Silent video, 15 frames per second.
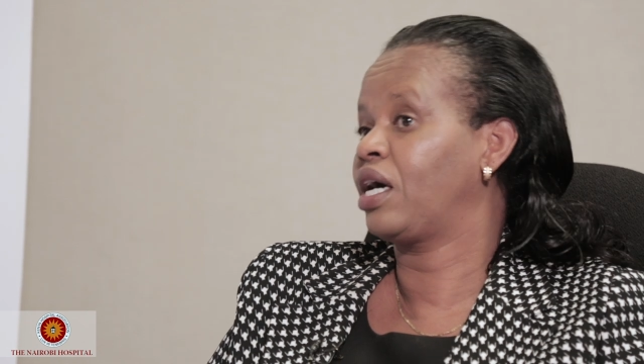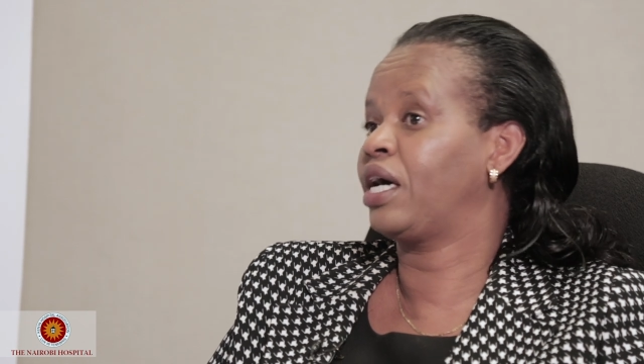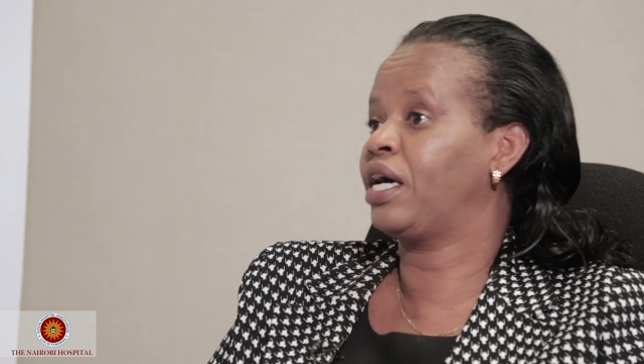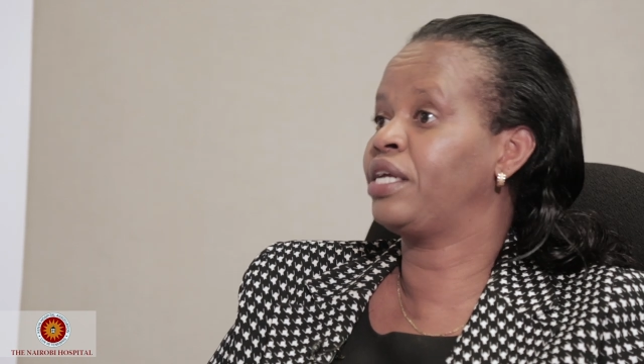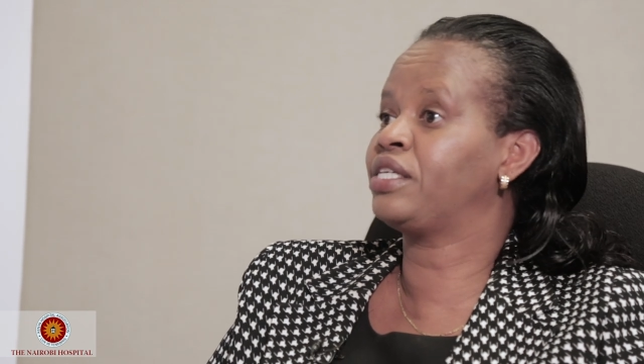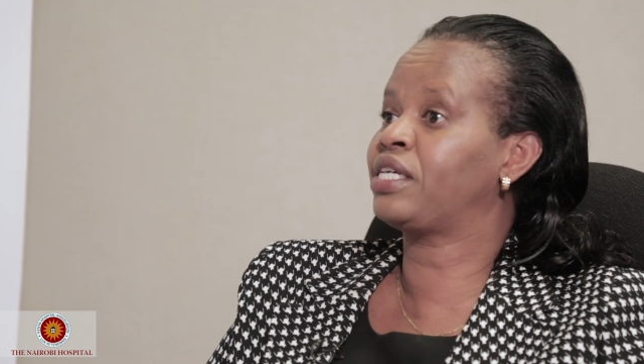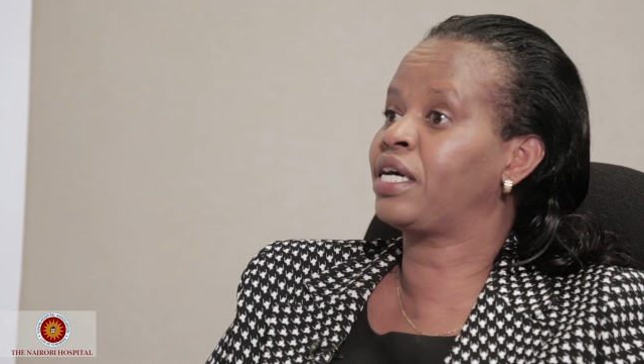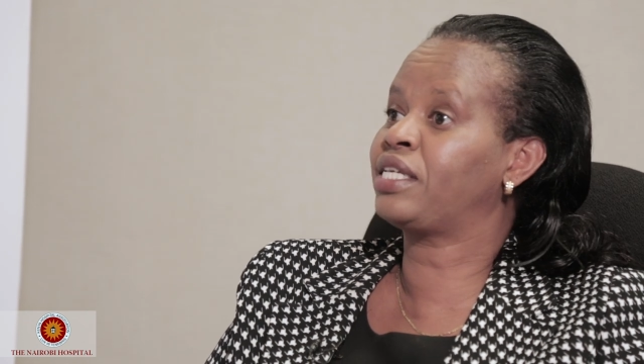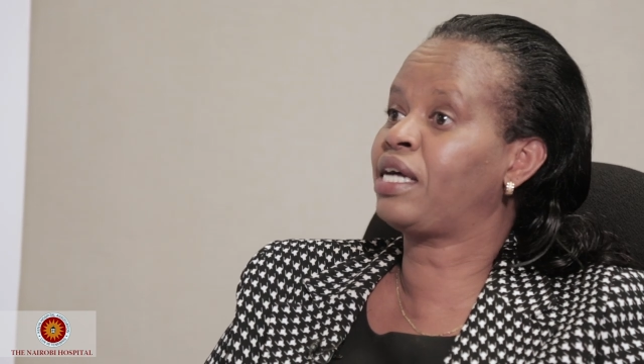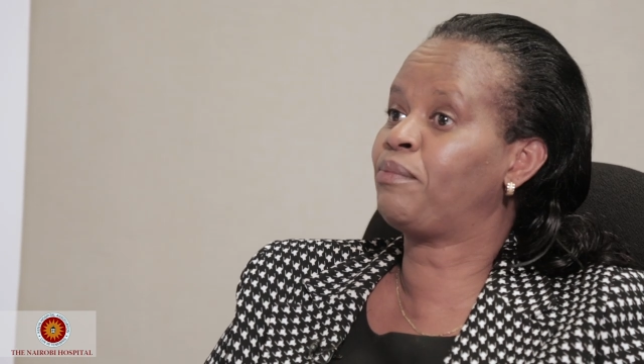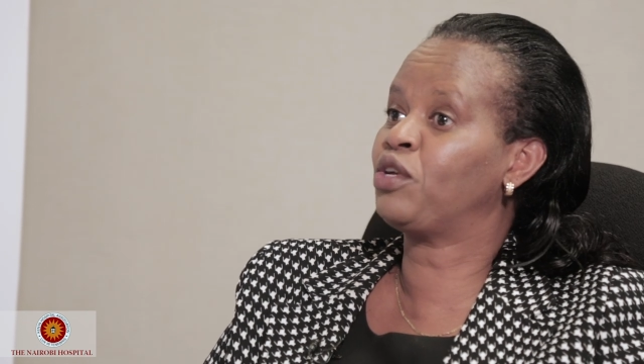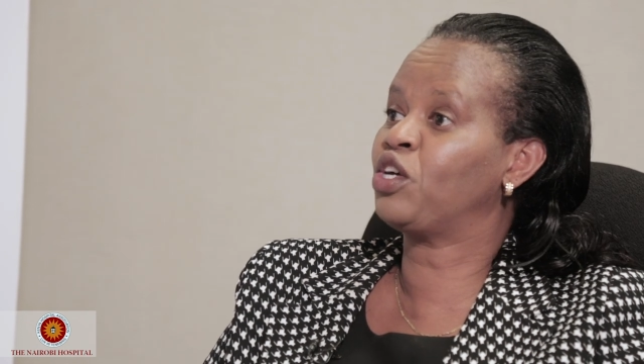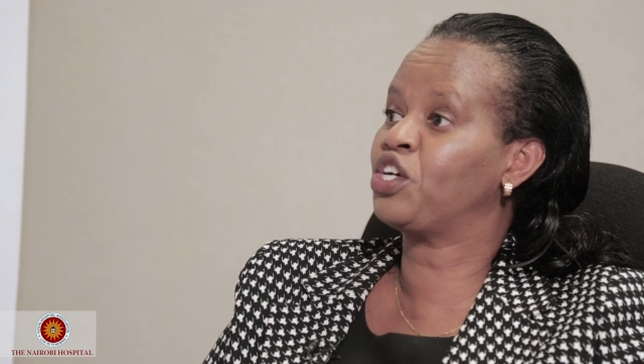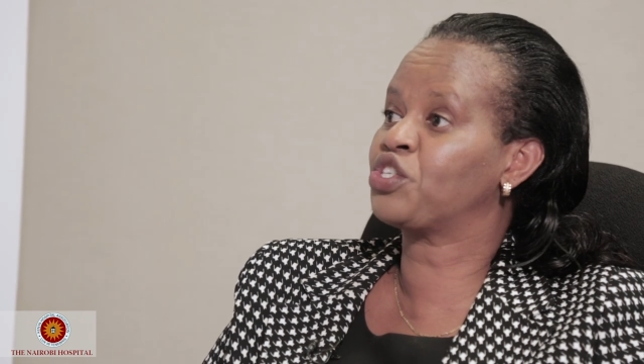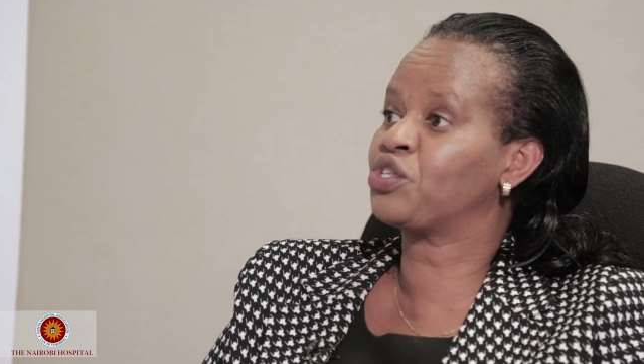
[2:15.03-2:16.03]
And
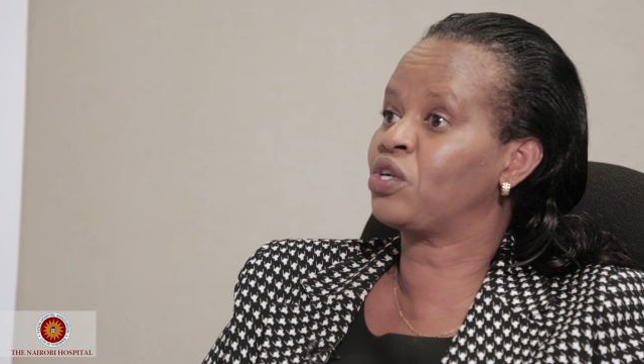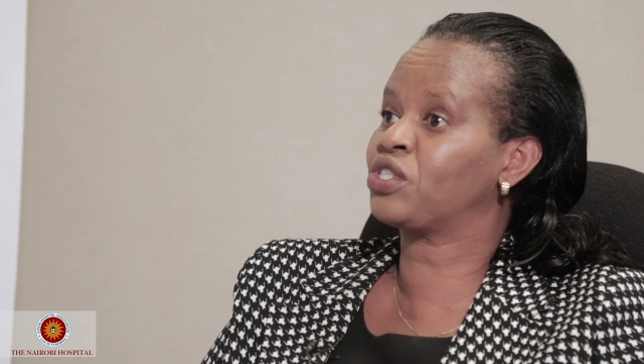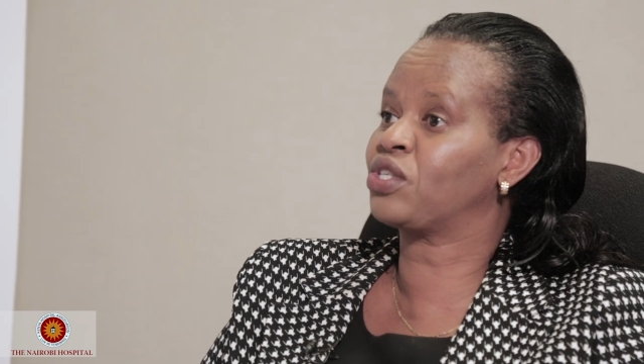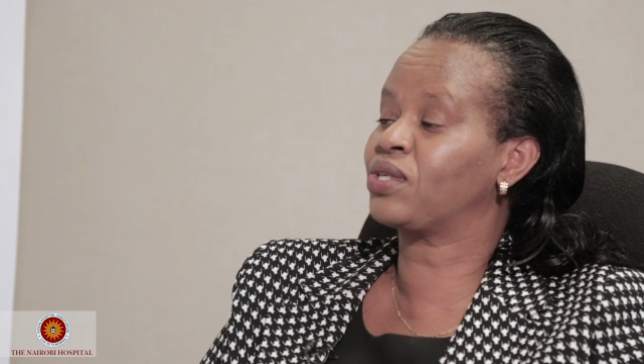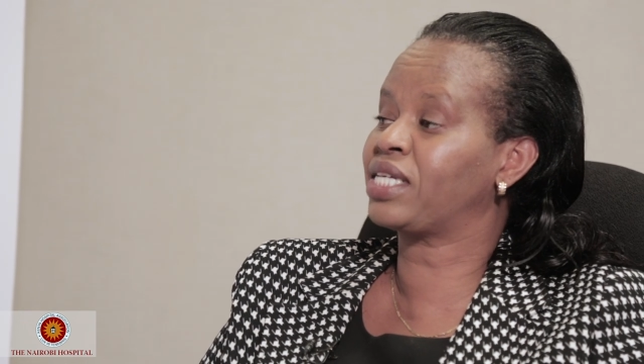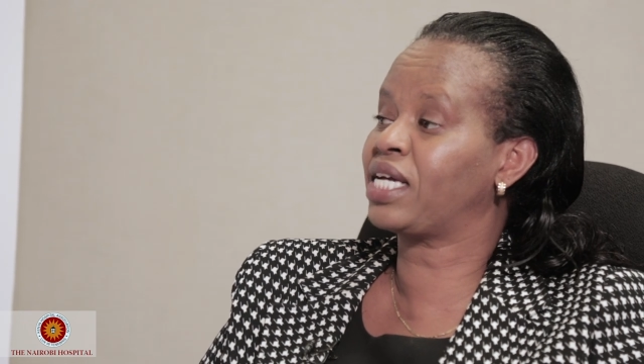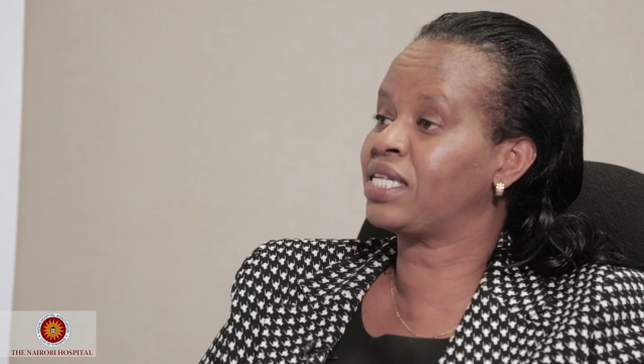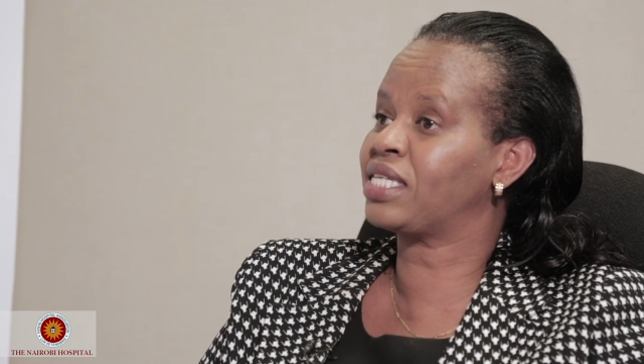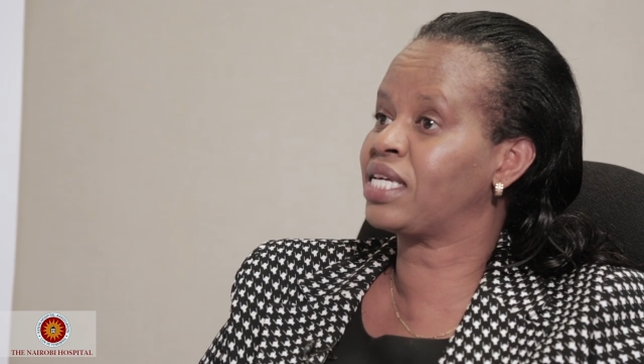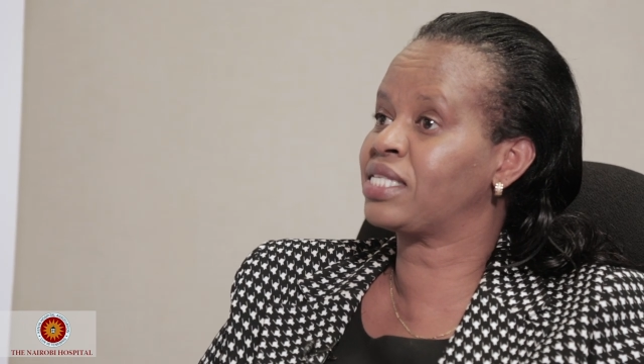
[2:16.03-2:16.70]
WHO also tells